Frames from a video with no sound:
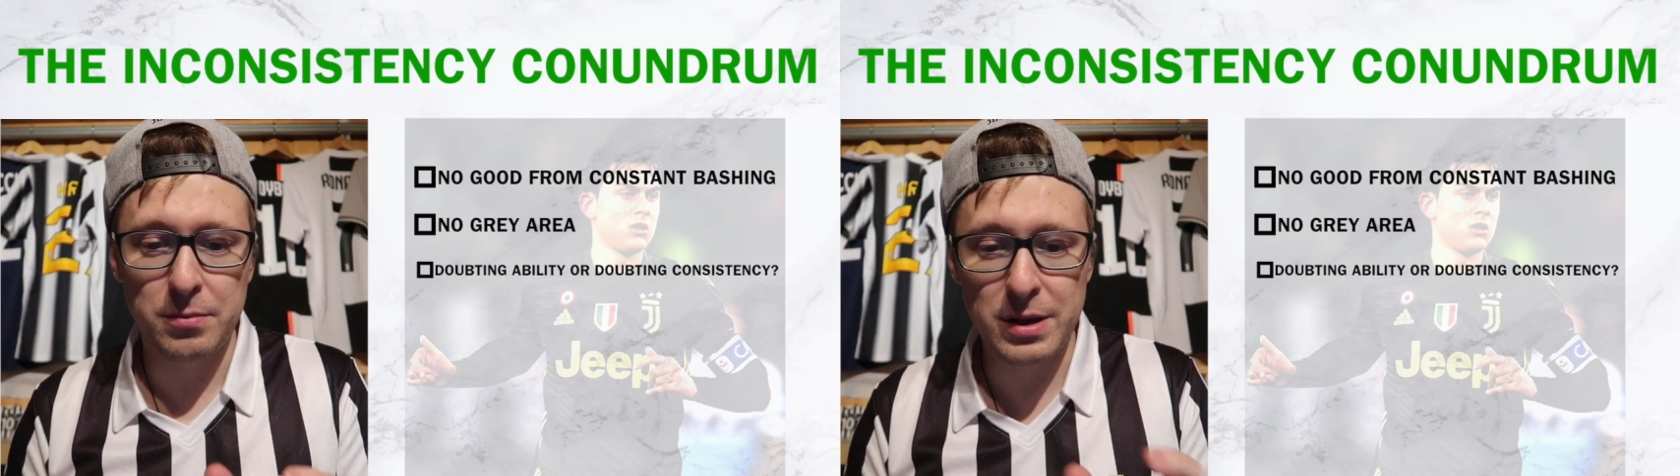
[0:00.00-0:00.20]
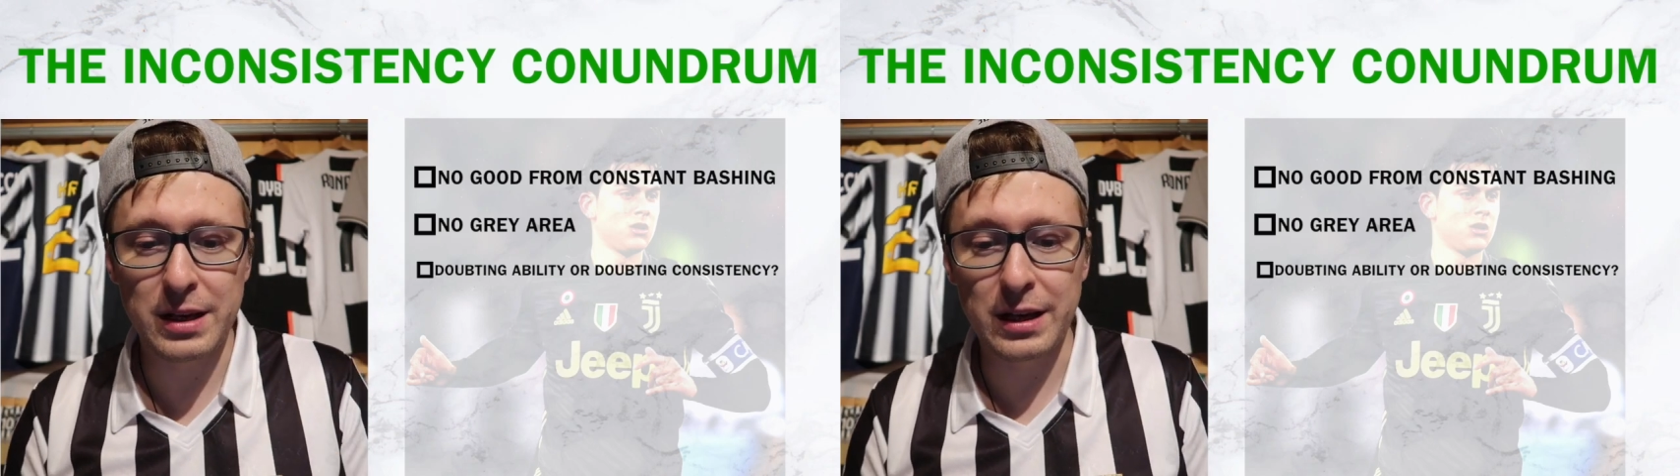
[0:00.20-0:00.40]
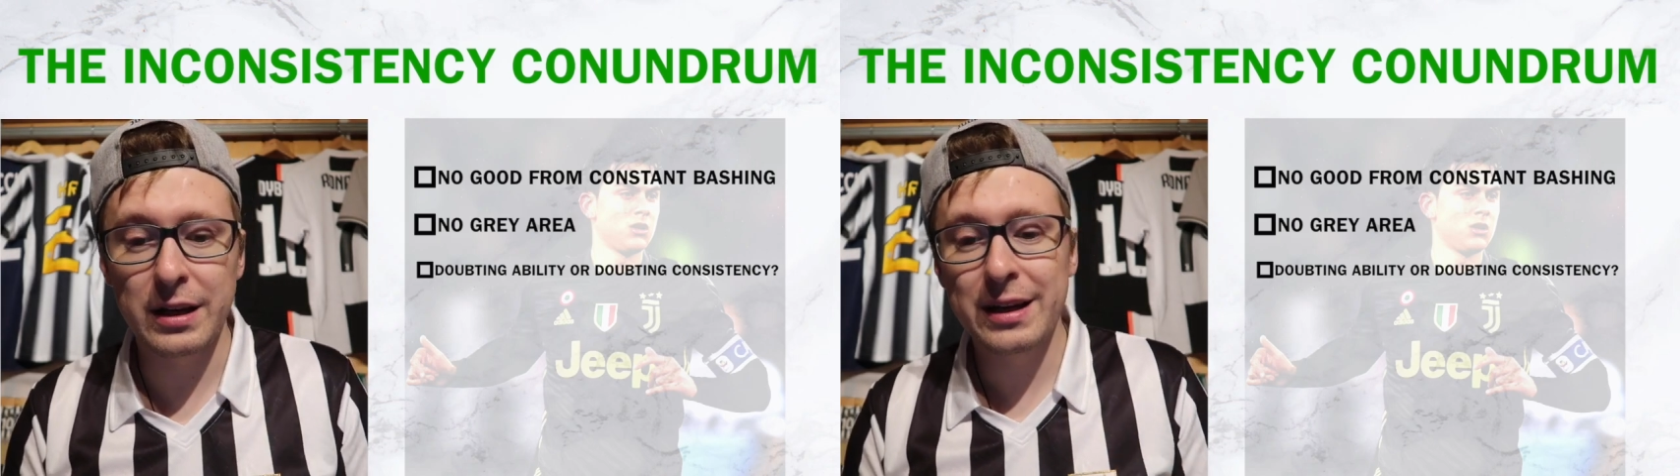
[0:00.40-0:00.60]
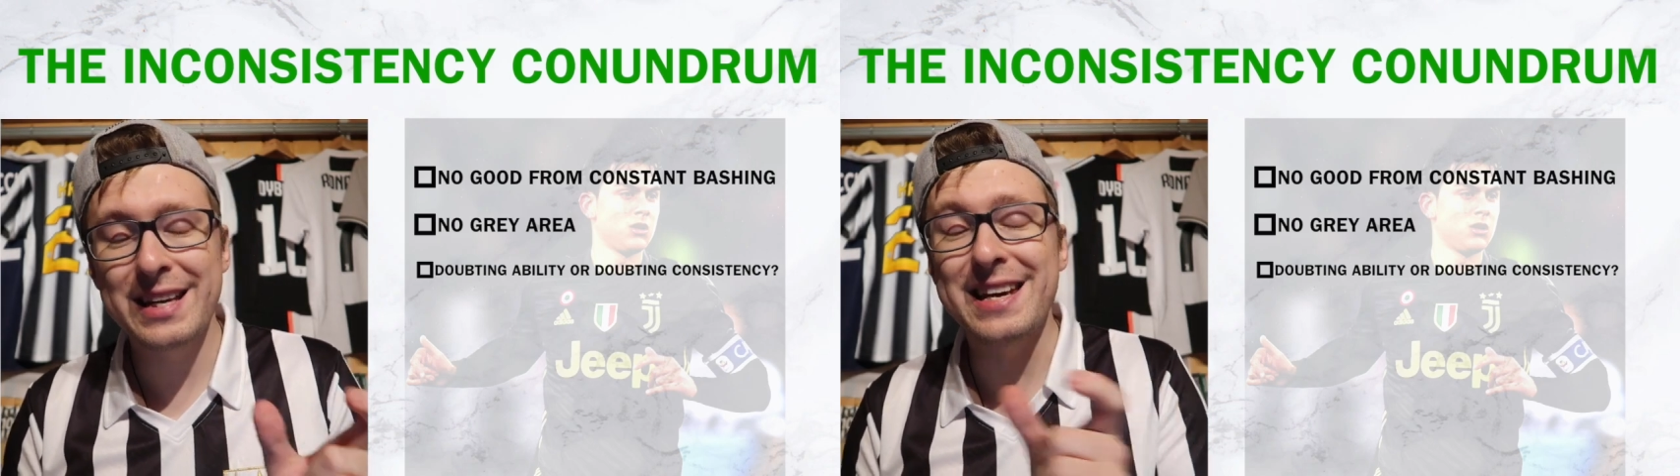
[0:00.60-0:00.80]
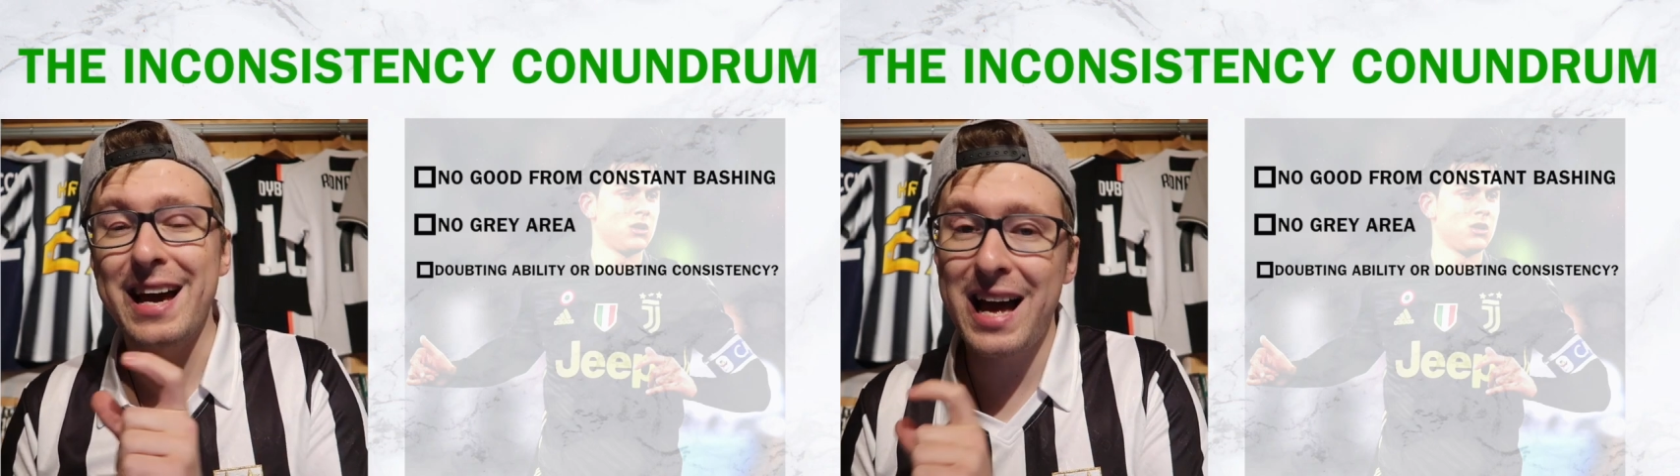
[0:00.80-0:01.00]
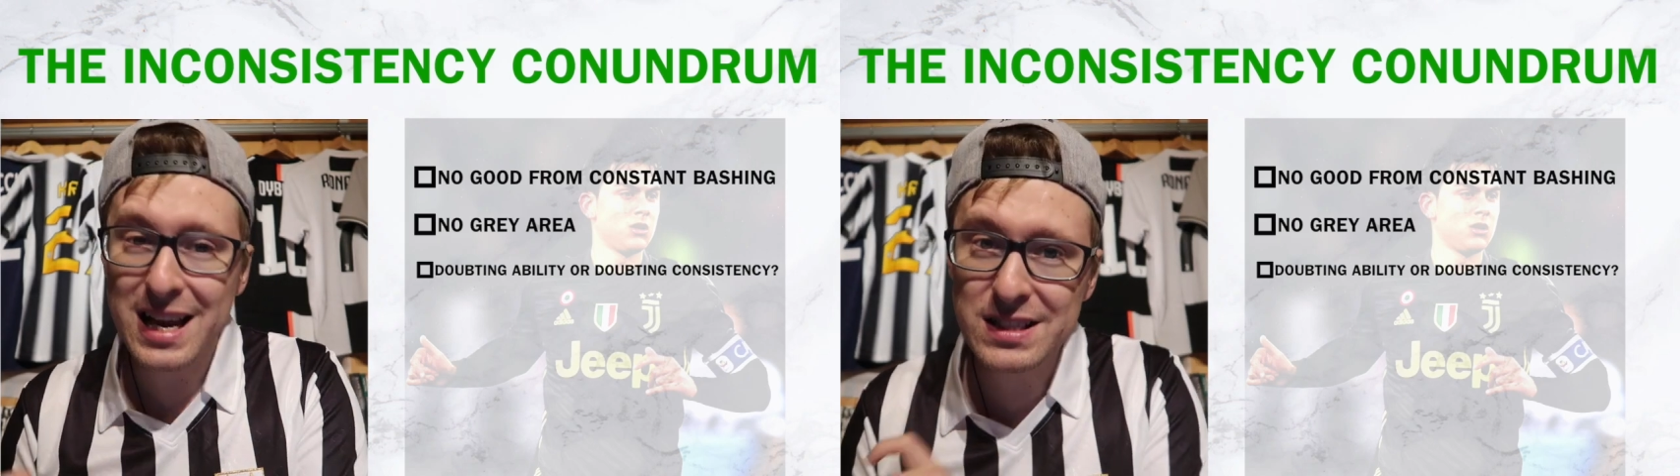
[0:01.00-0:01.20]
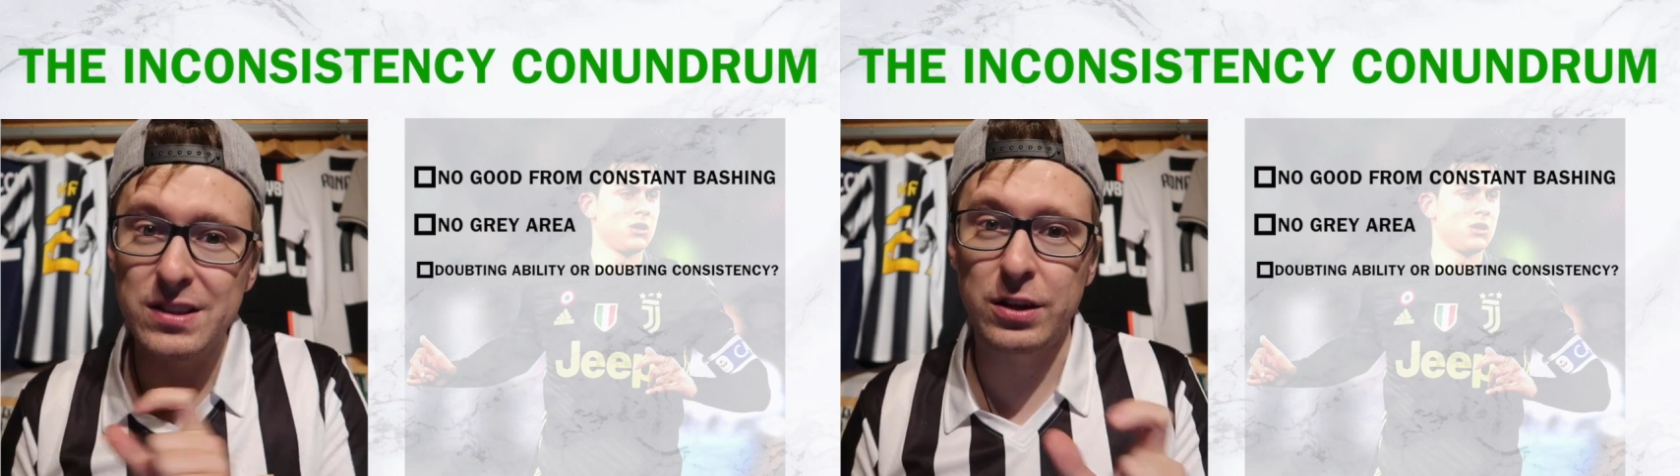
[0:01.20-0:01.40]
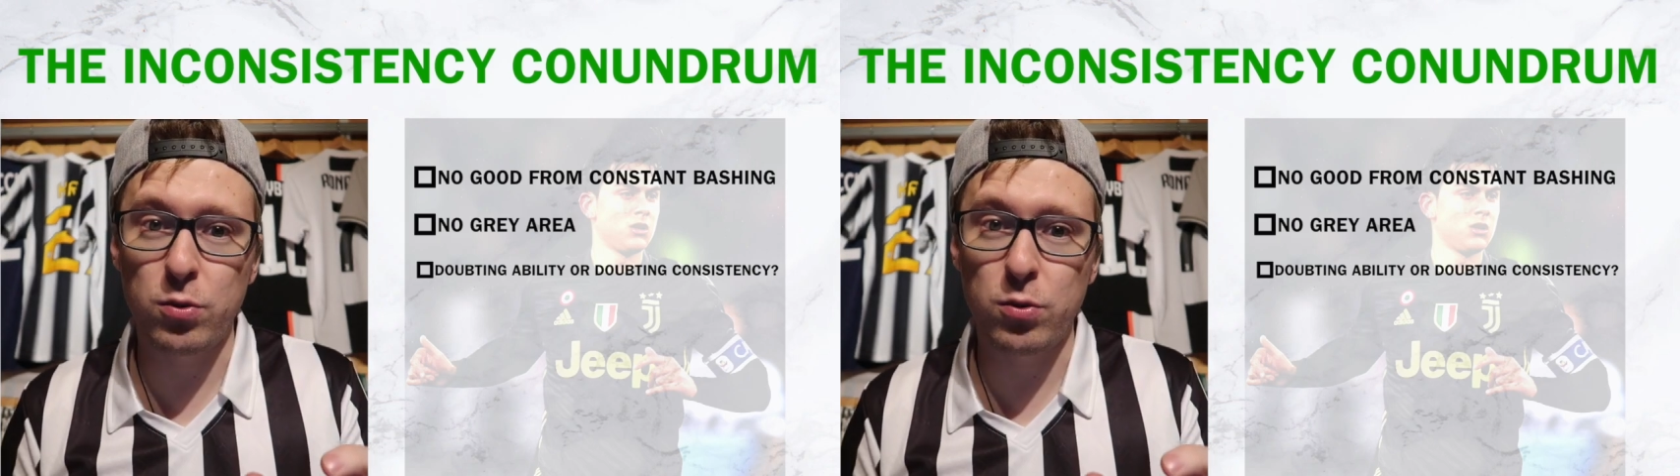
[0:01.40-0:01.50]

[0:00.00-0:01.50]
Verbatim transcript: Meaning he has the